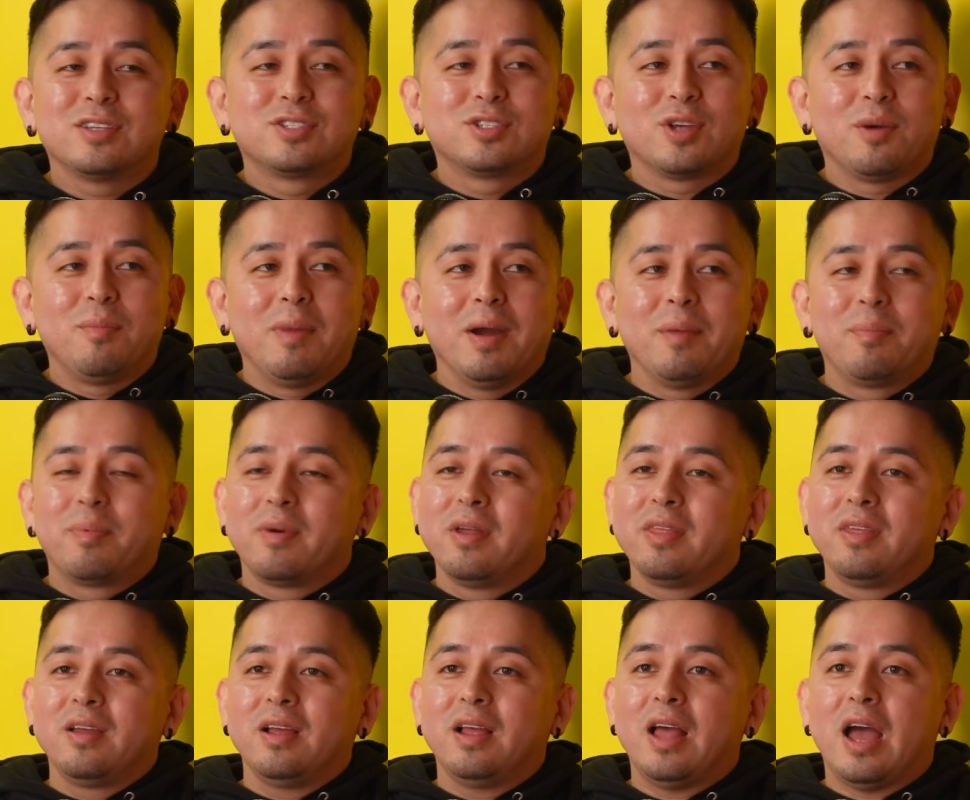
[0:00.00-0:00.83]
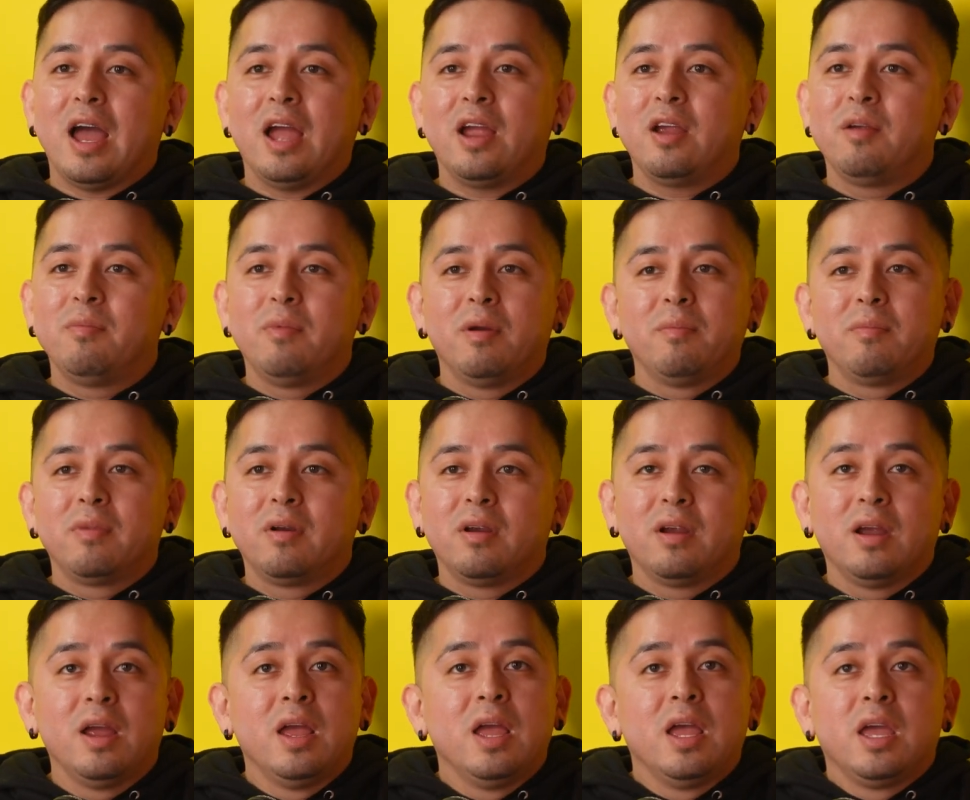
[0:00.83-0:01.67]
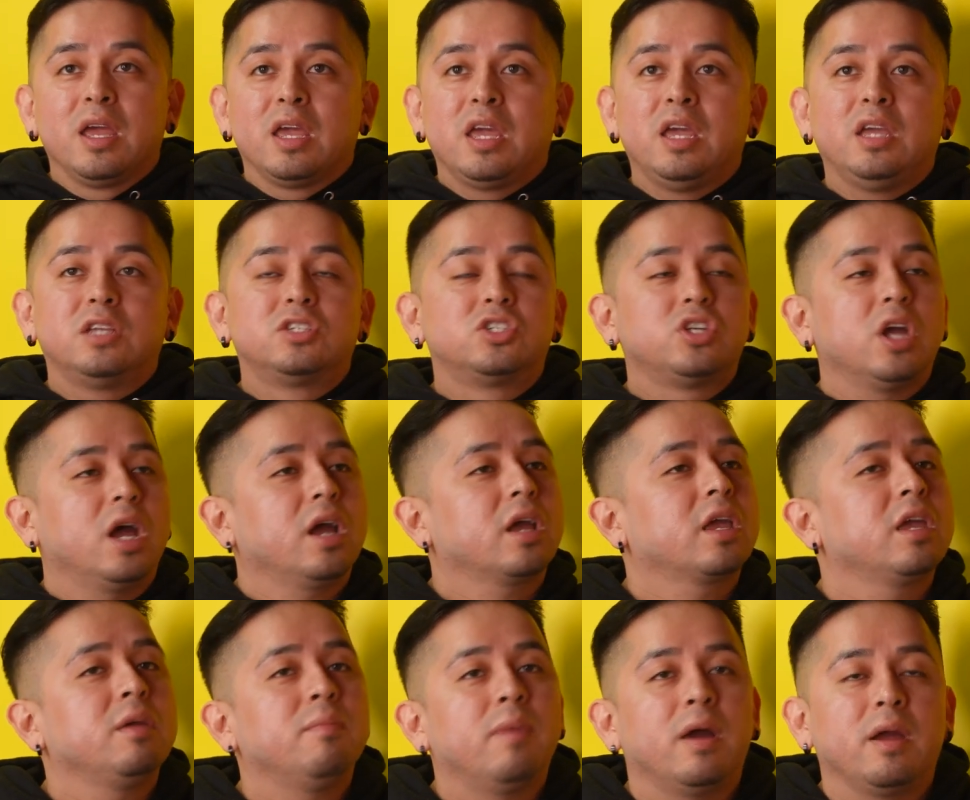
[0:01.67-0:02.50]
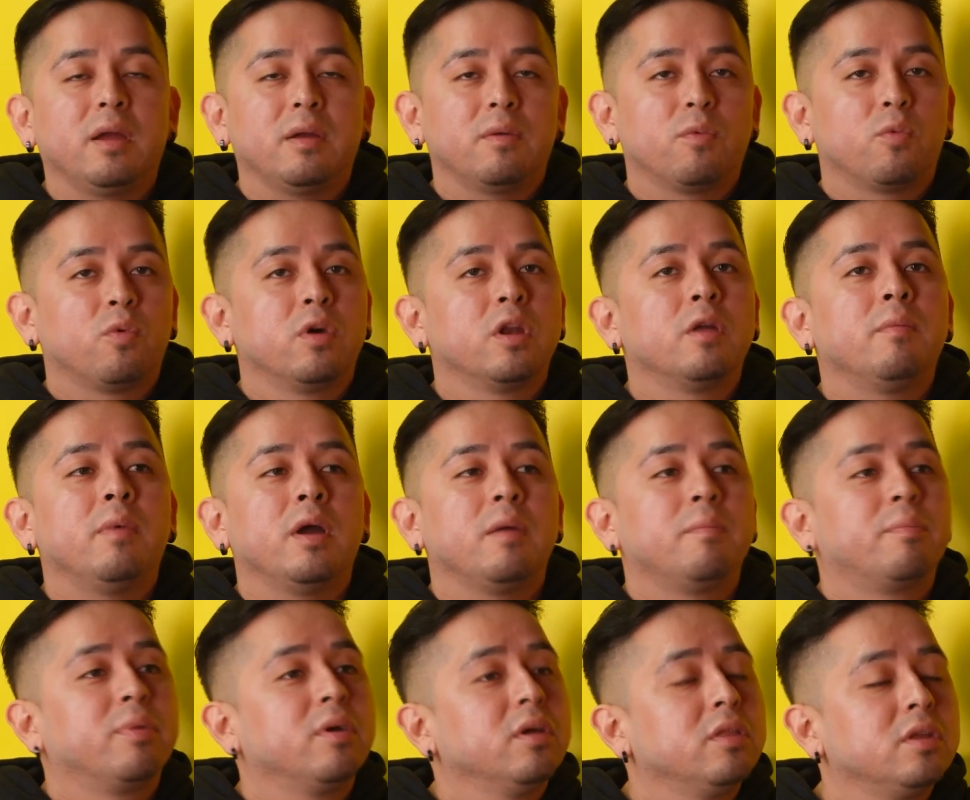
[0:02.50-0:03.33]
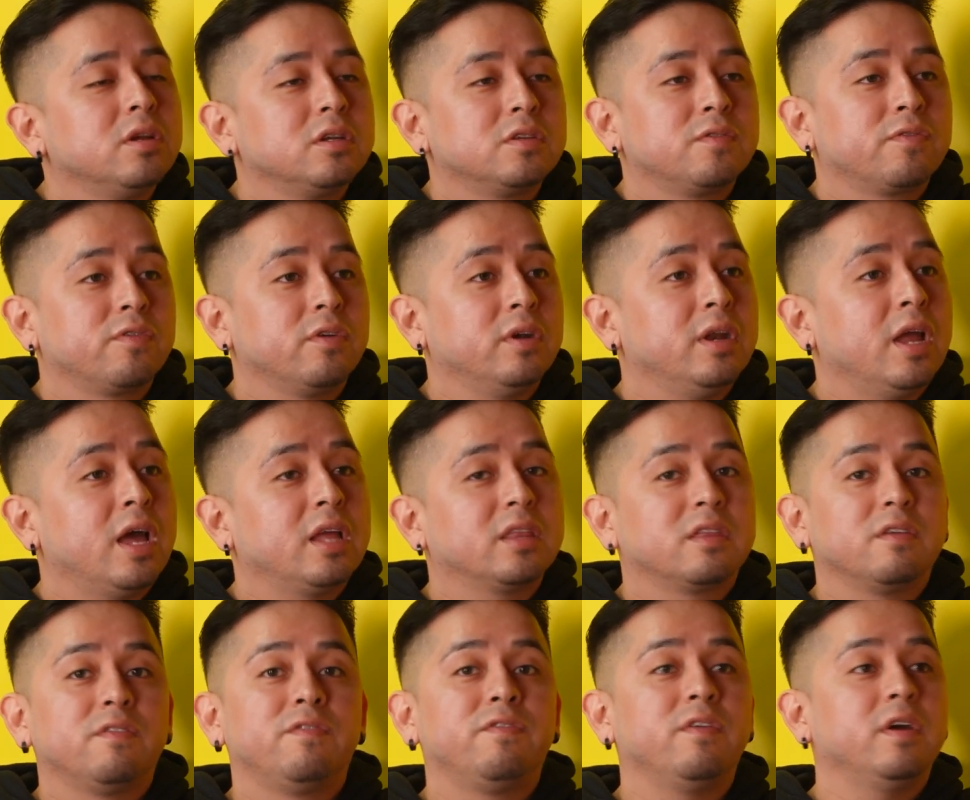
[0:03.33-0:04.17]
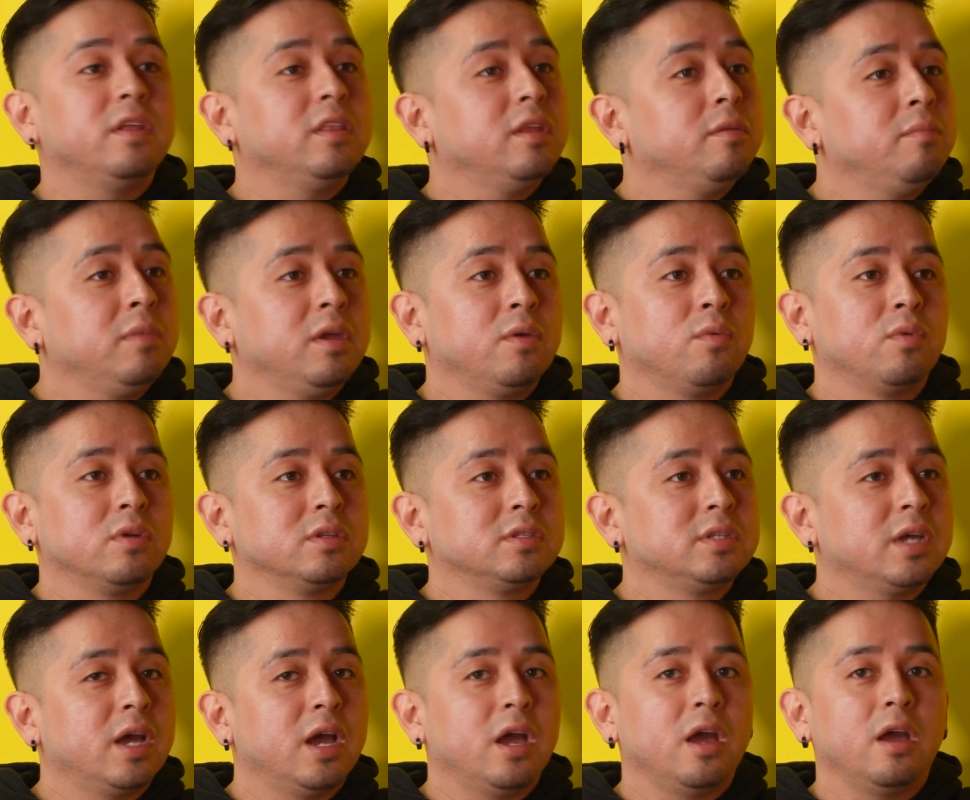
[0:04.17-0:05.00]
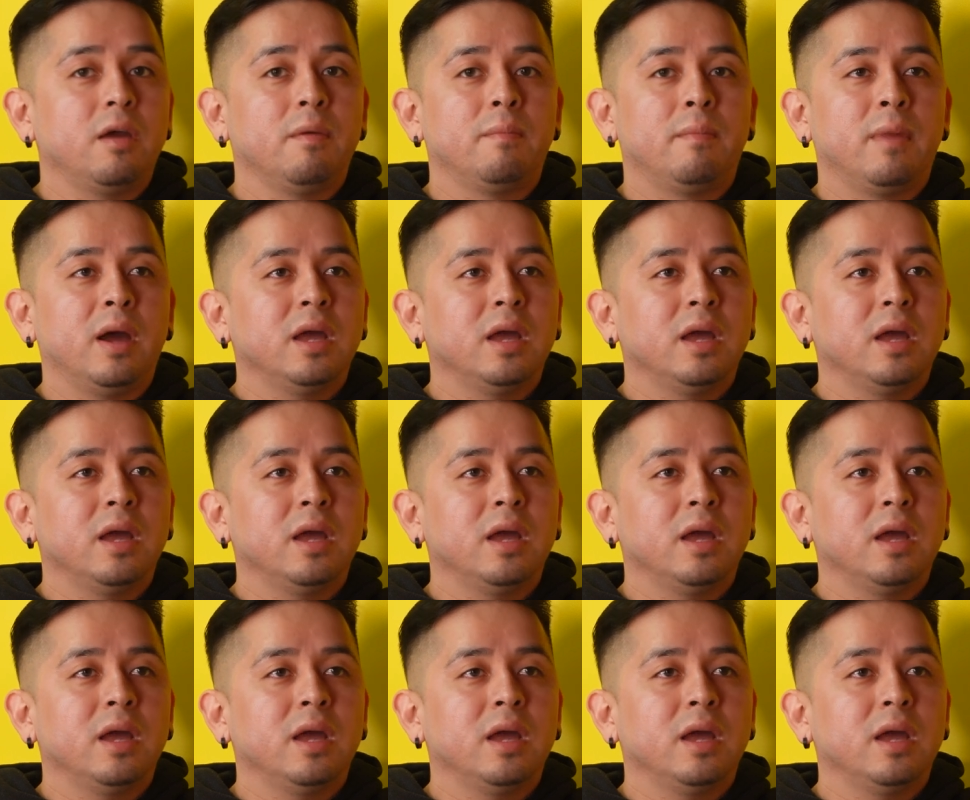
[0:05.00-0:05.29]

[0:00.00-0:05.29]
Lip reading: So my brother, I remember he checking one of my brothers for not defending me one time.